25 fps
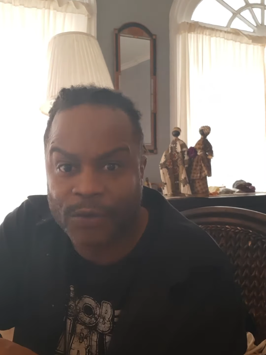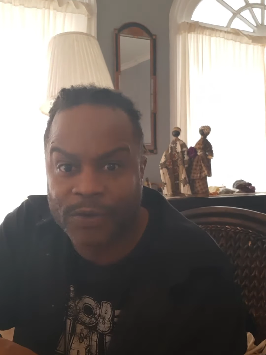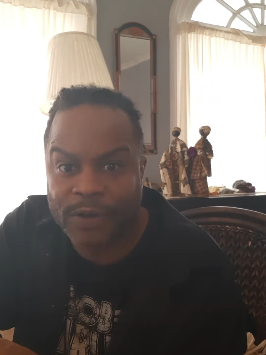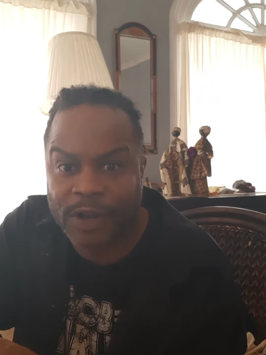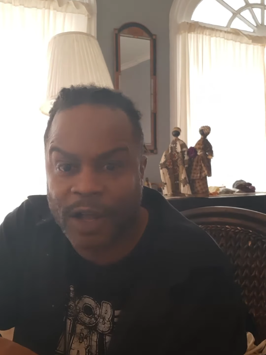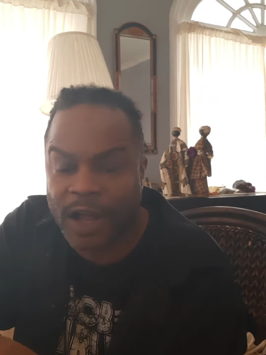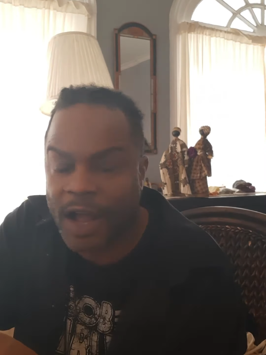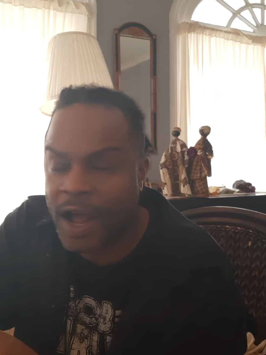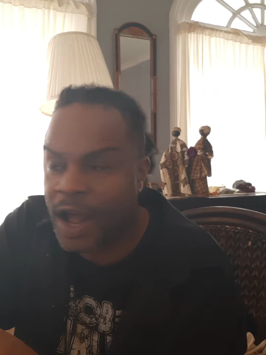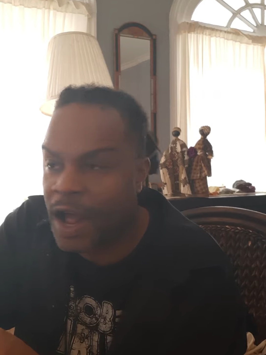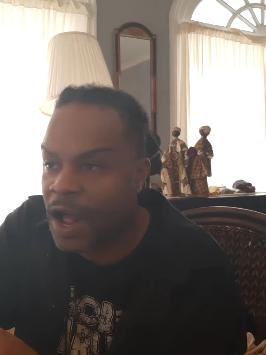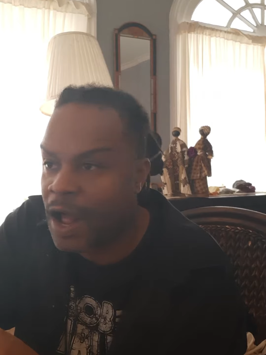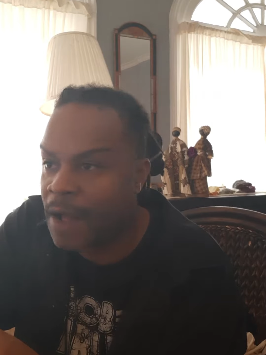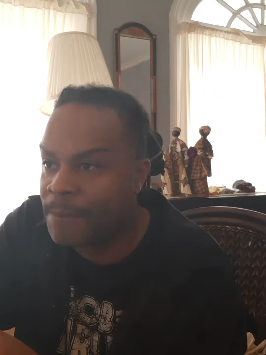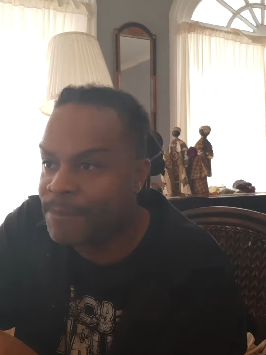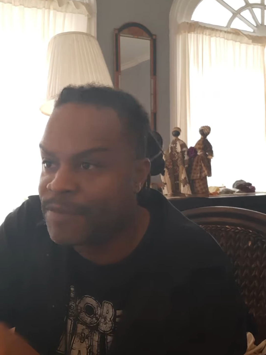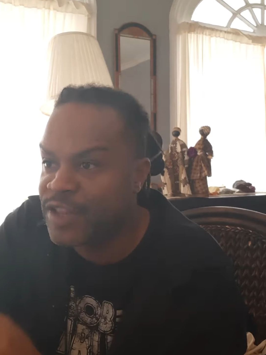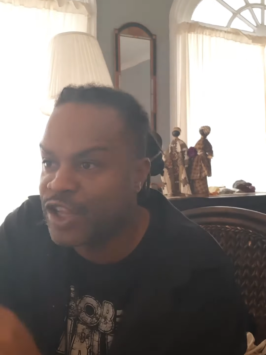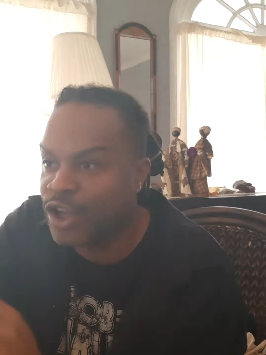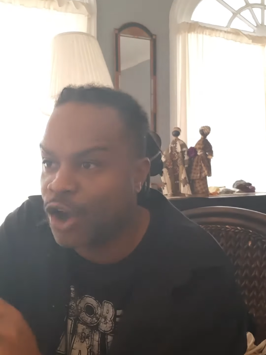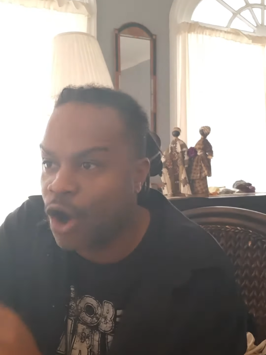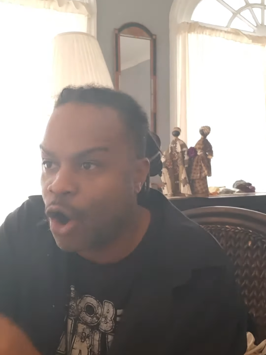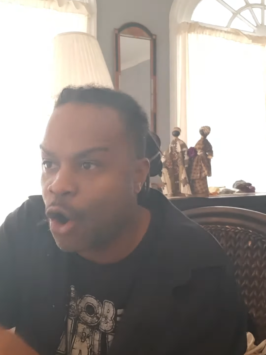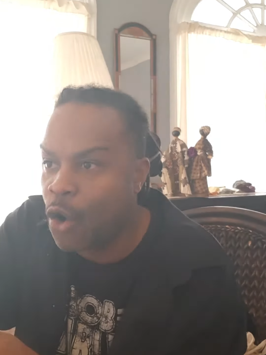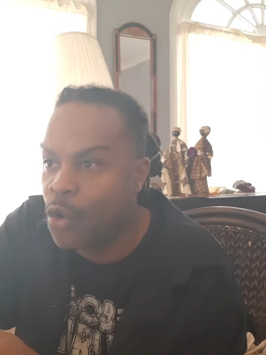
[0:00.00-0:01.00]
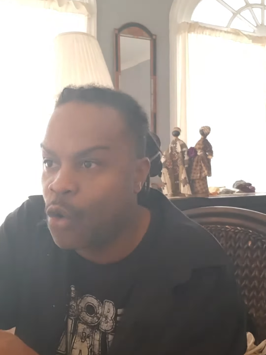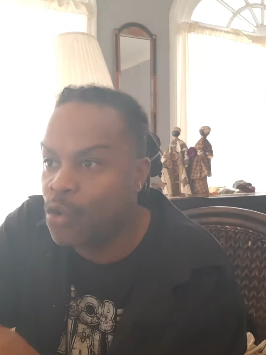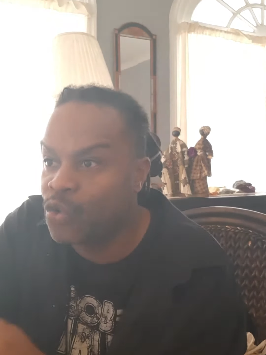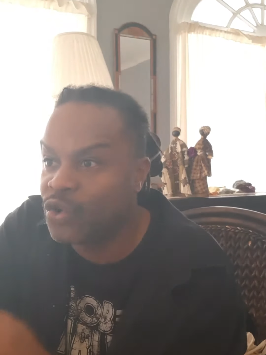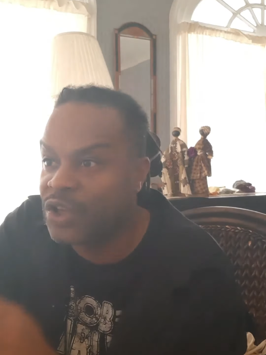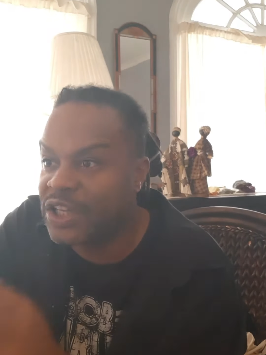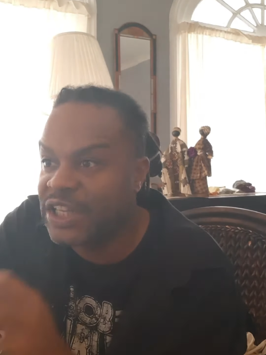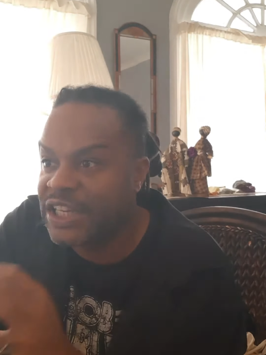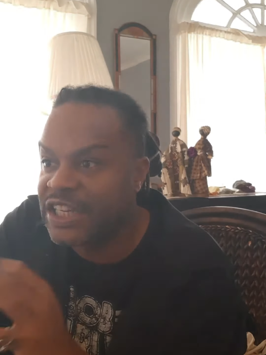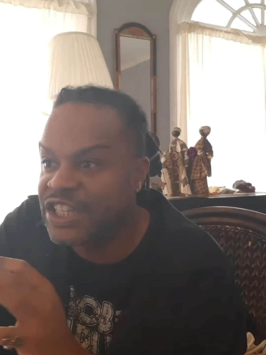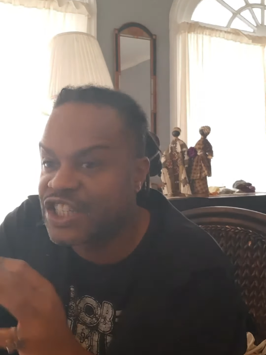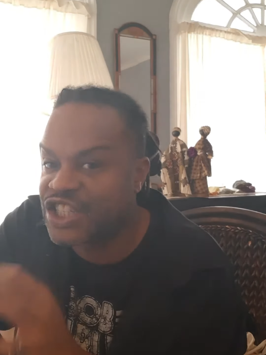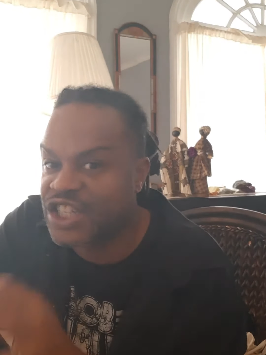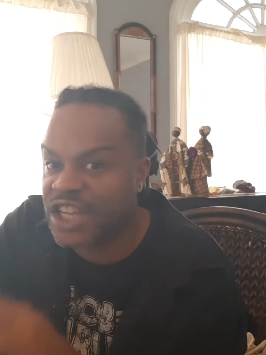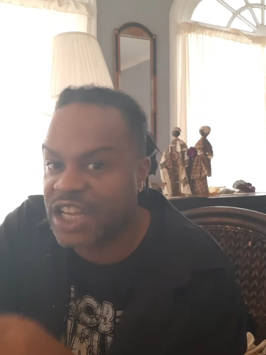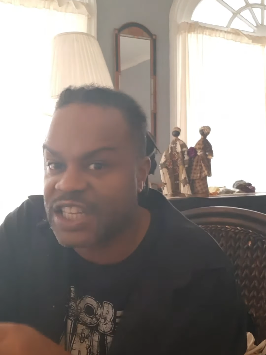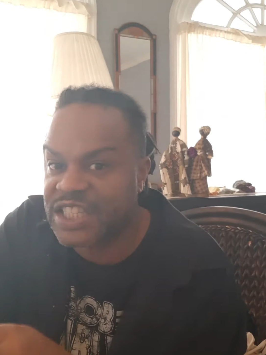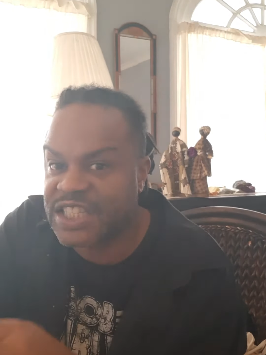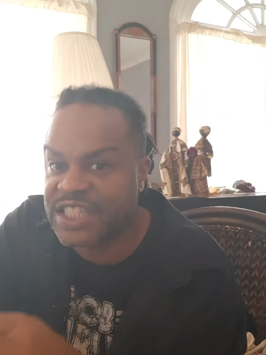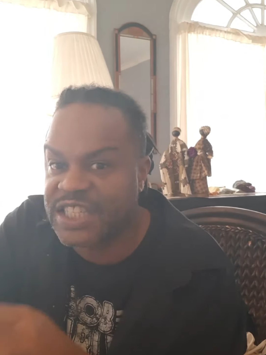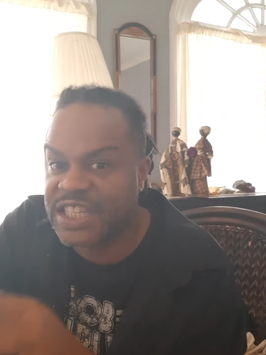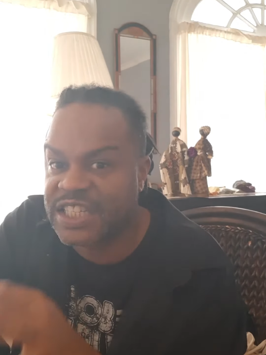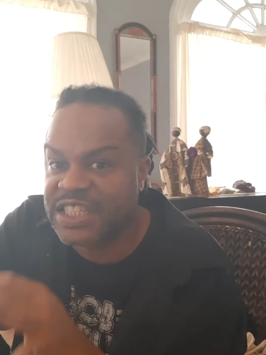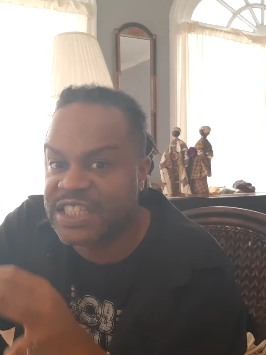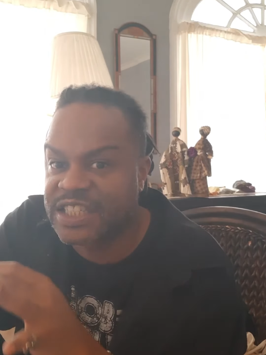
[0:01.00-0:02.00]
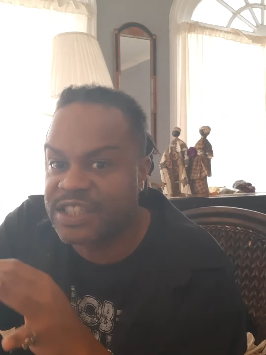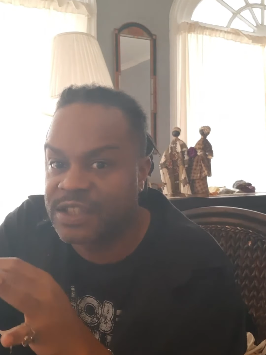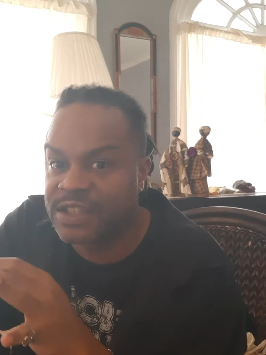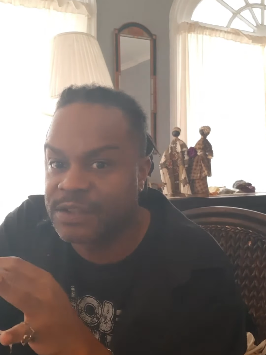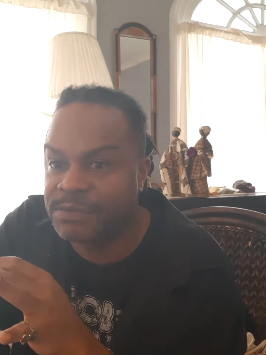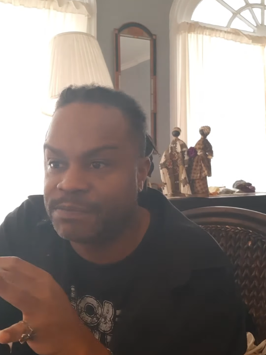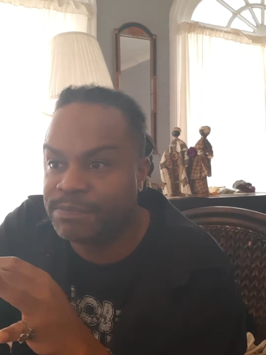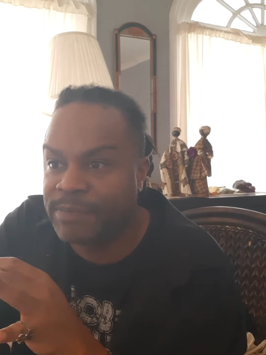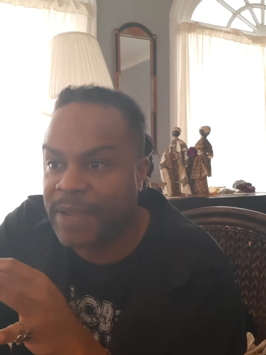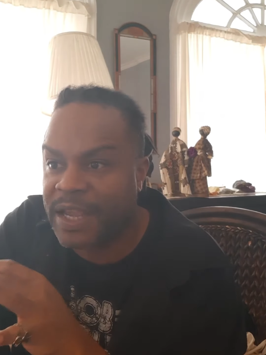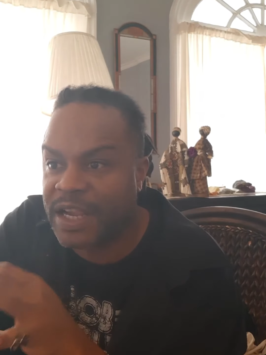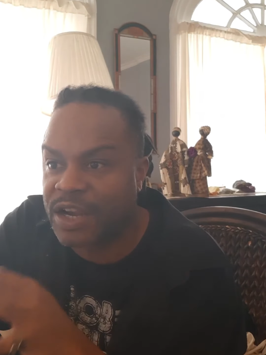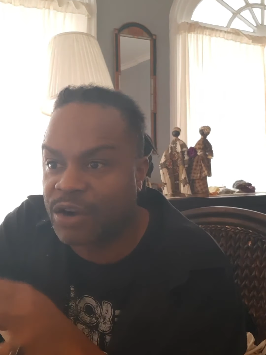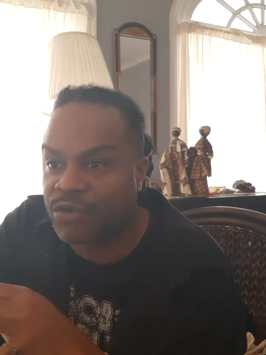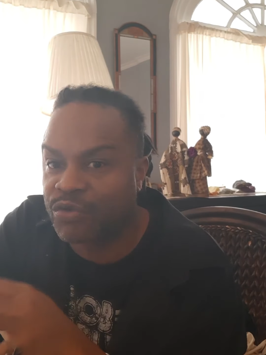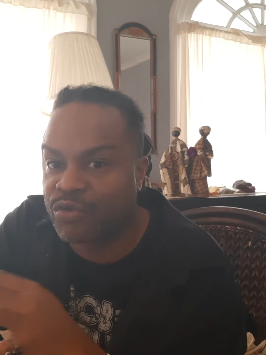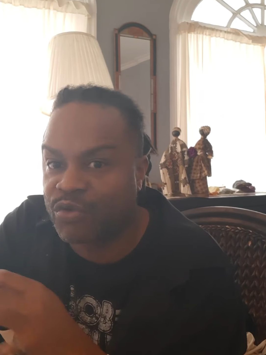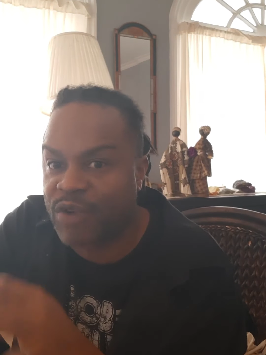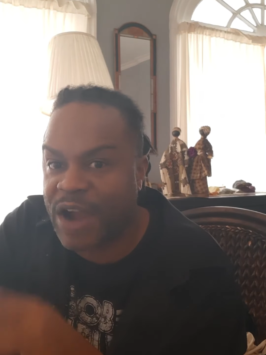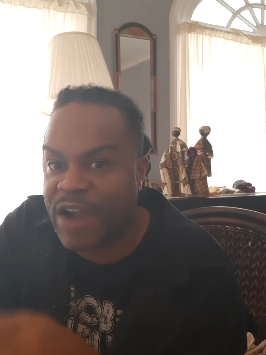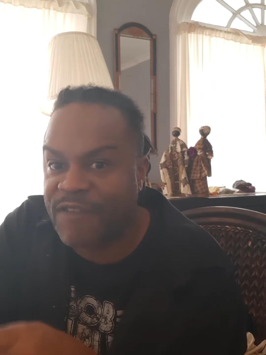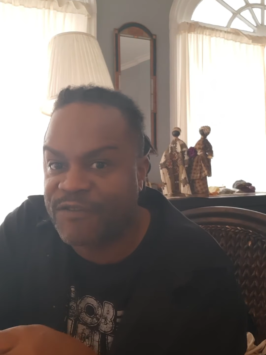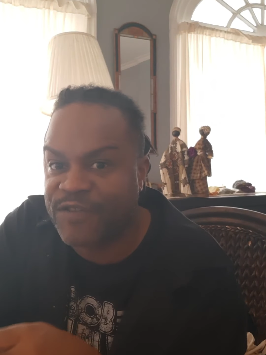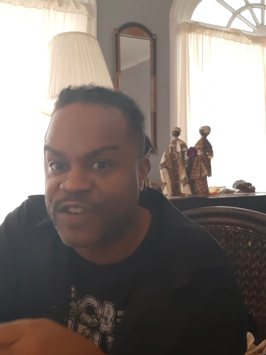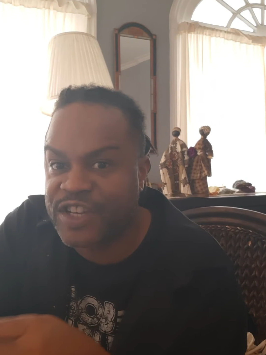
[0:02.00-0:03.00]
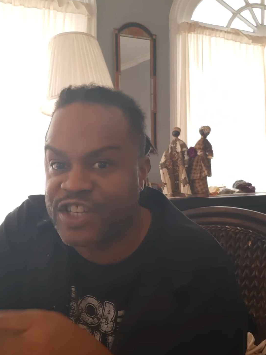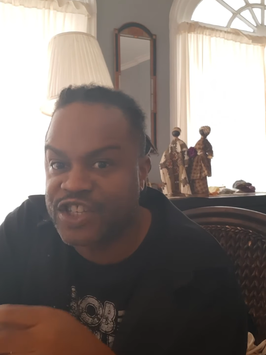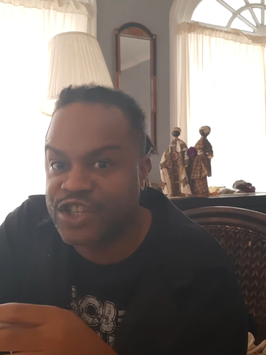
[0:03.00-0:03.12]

The only justice to make a reference